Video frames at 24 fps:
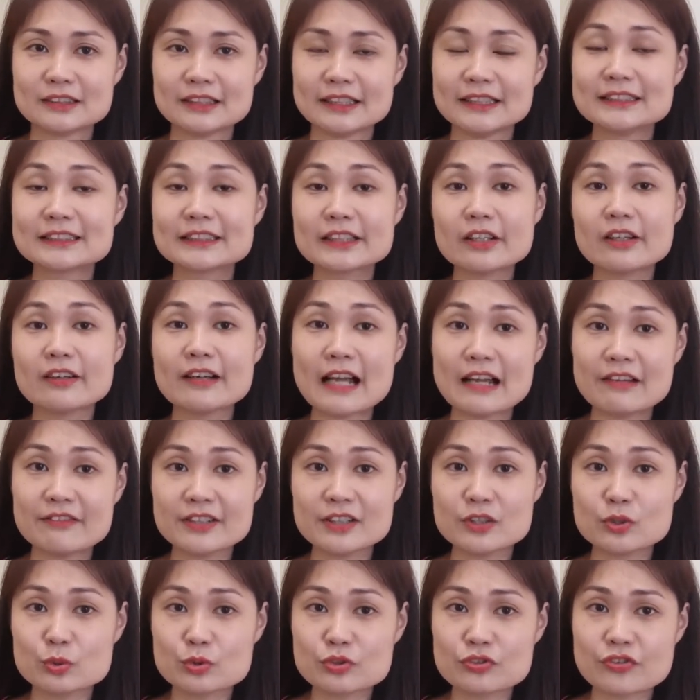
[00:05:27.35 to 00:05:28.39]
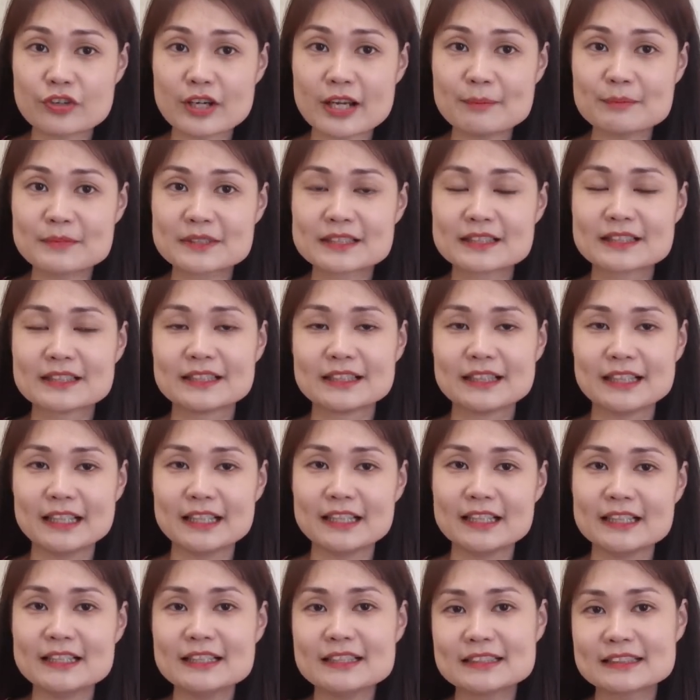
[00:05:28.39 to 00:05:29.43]
Instead of having two straps,
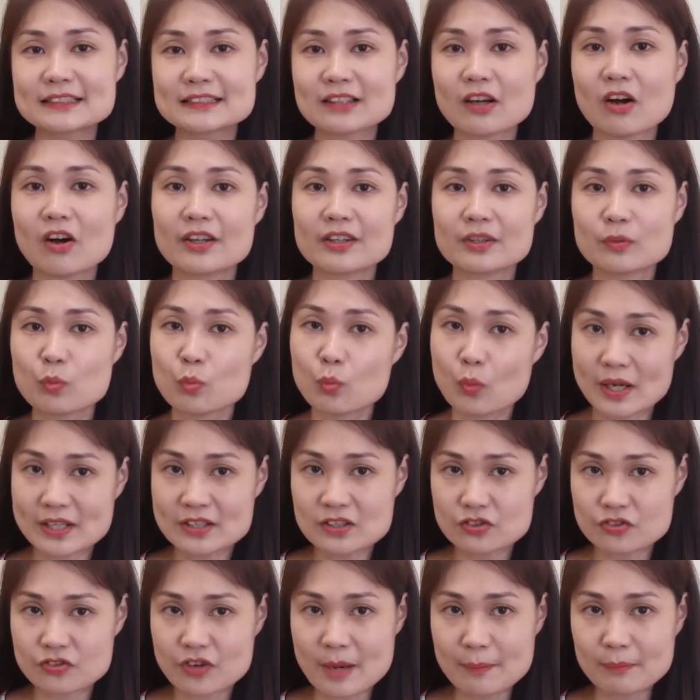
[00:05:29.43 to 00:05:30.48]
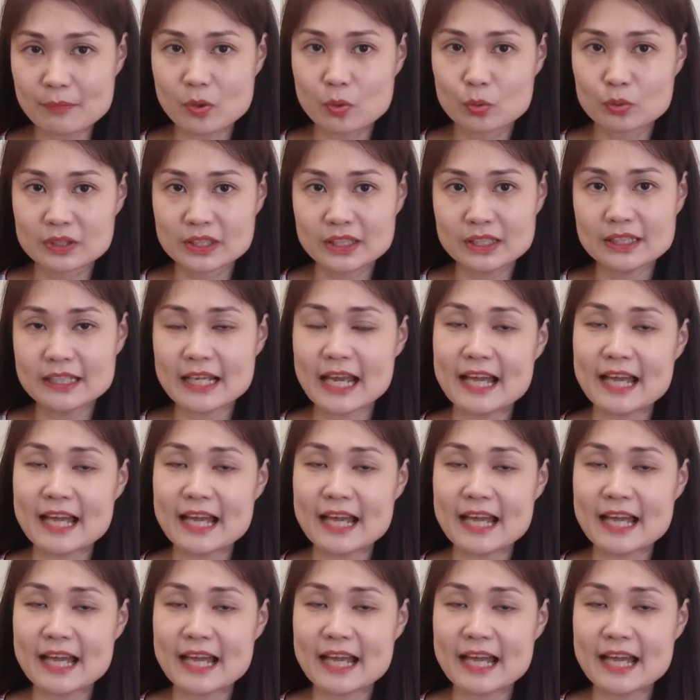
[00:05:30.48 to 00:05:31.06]
it is on one strap only,